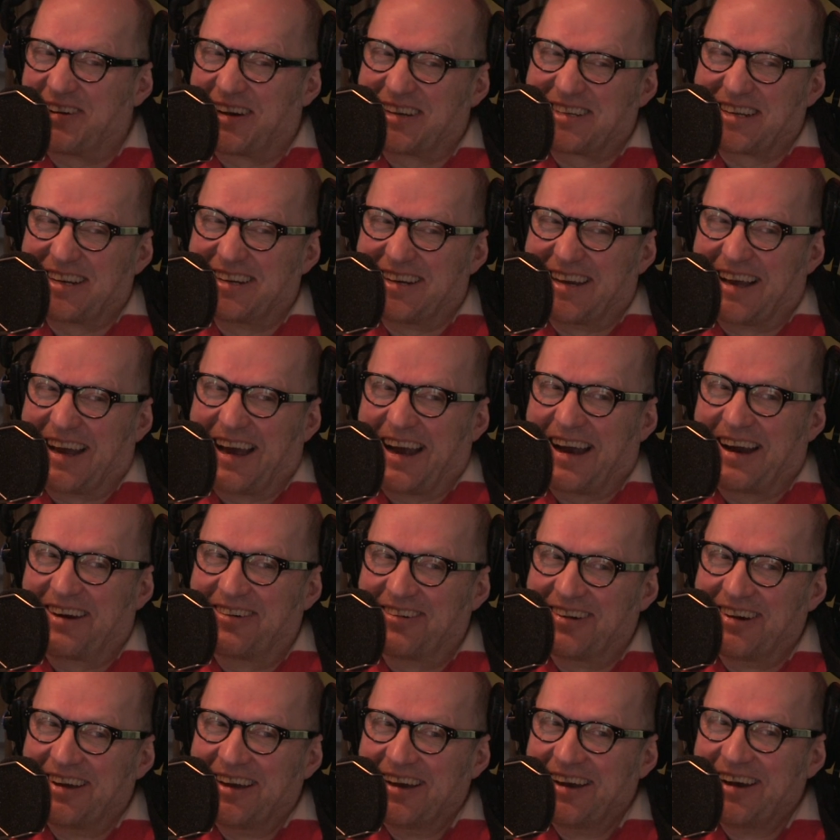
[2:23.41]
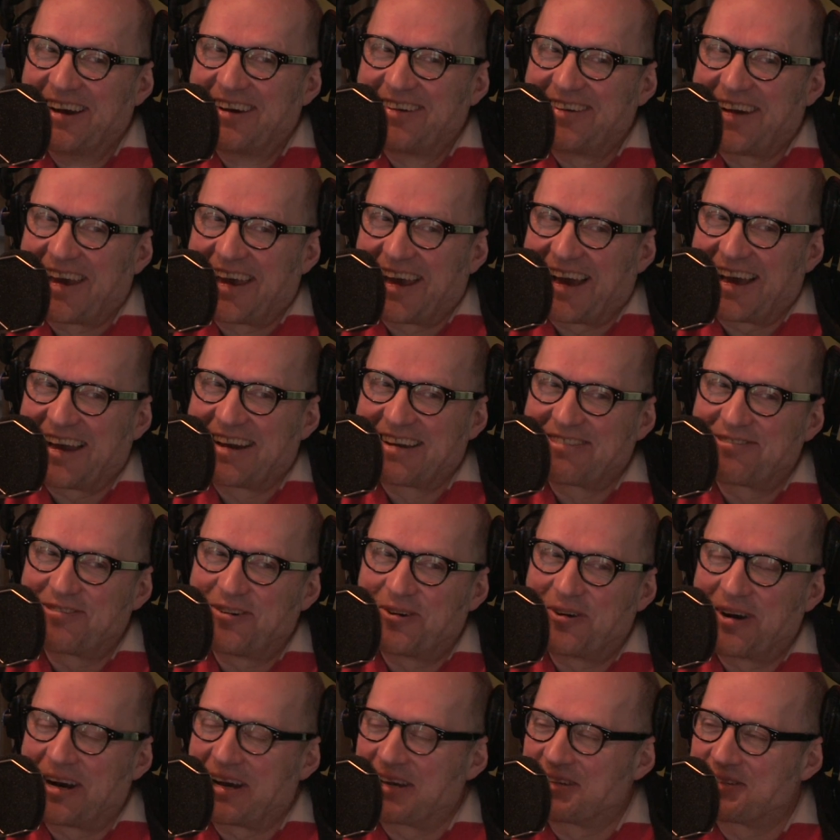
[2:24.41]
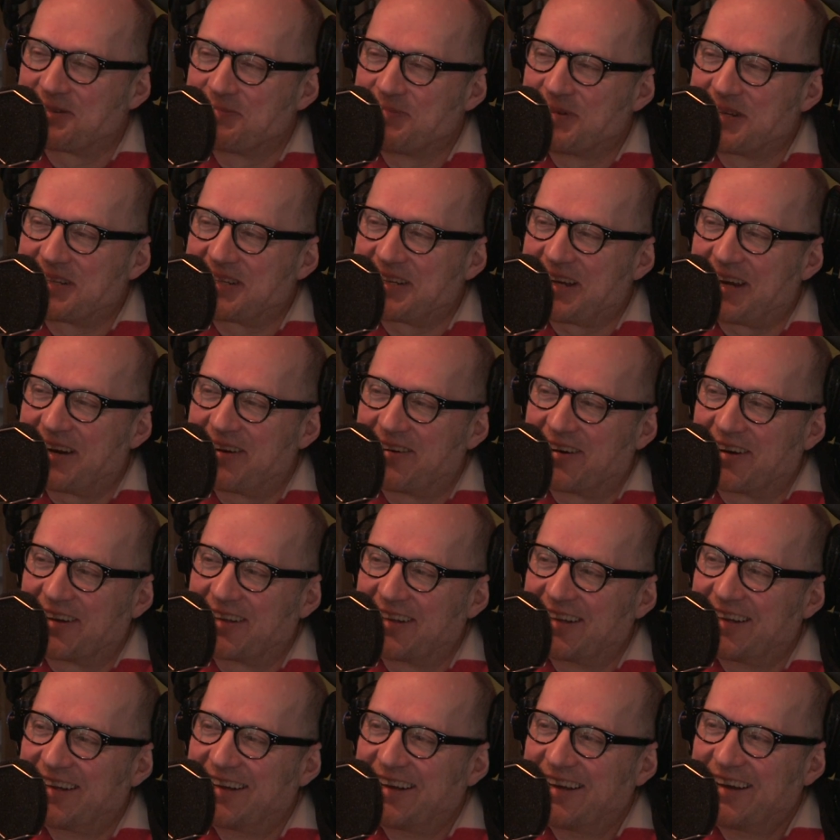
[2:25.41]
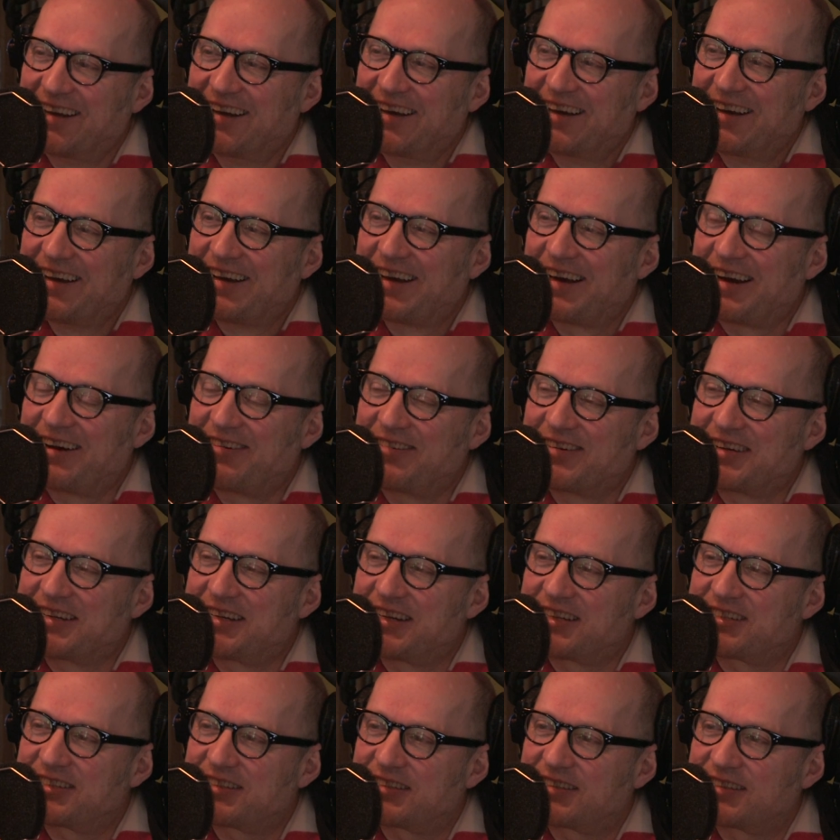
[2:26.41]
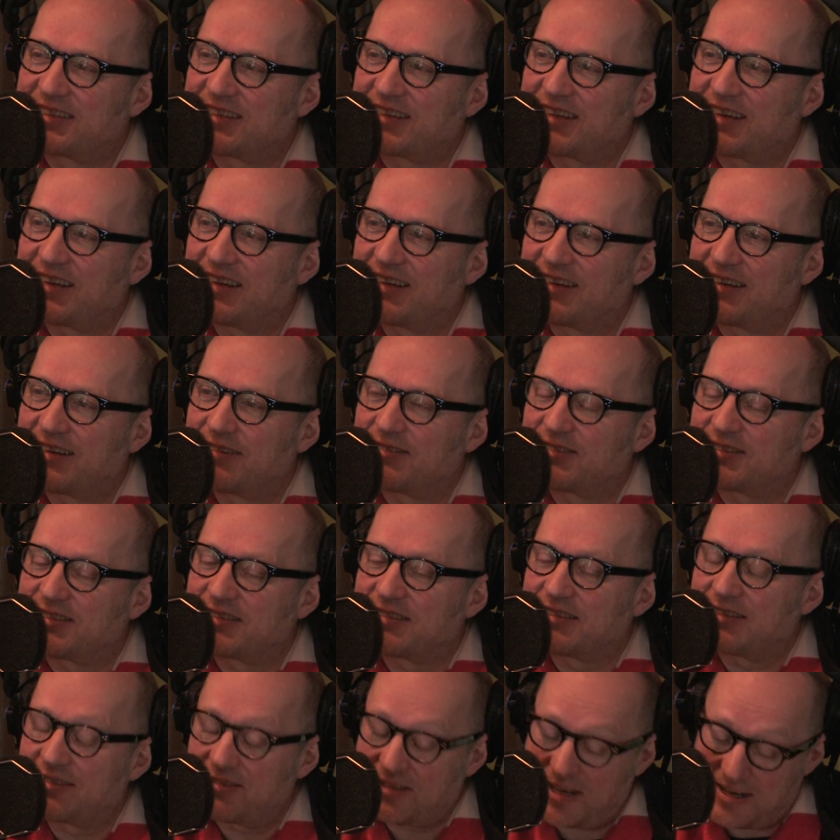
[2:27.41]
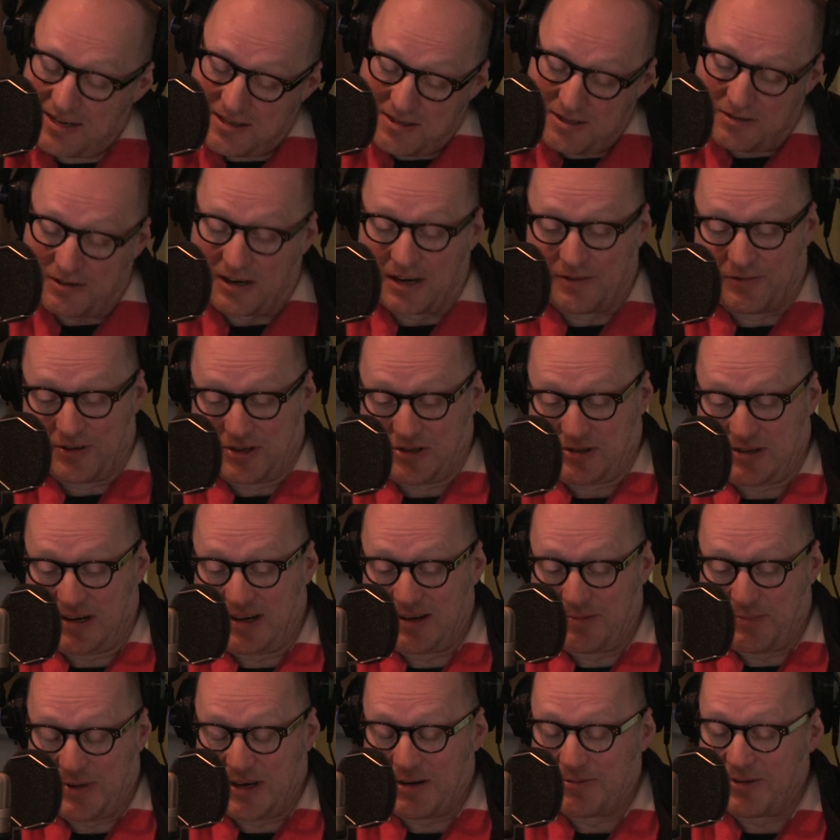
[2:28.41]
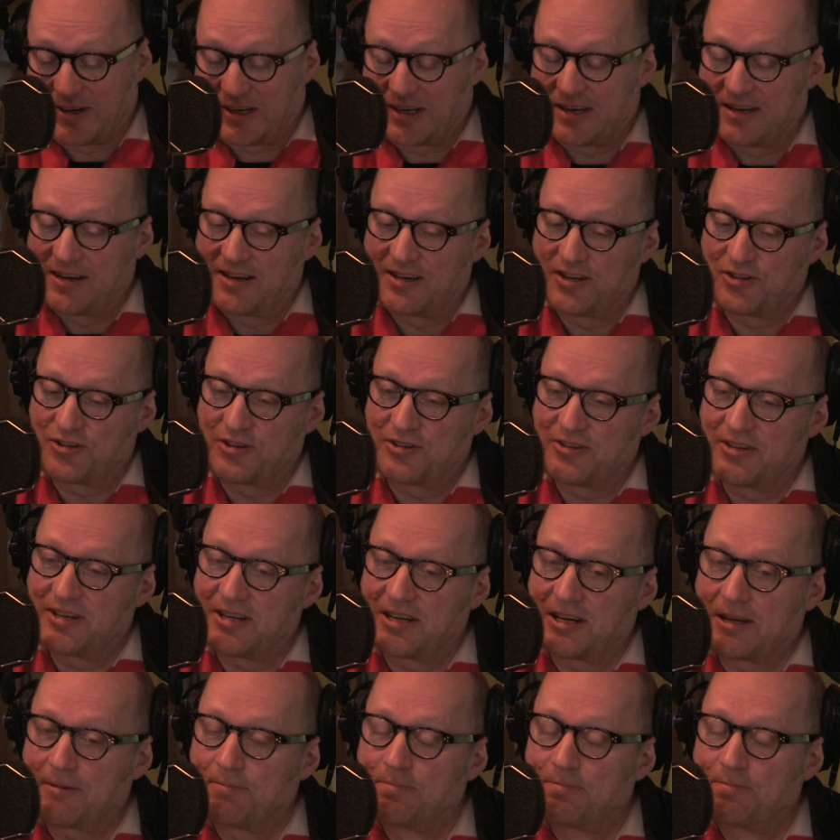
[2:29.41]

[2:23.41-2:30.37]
I don't know how we had 4 hours of material, and we just there was only 3 of us, only me, Rick, and Nigel doing it.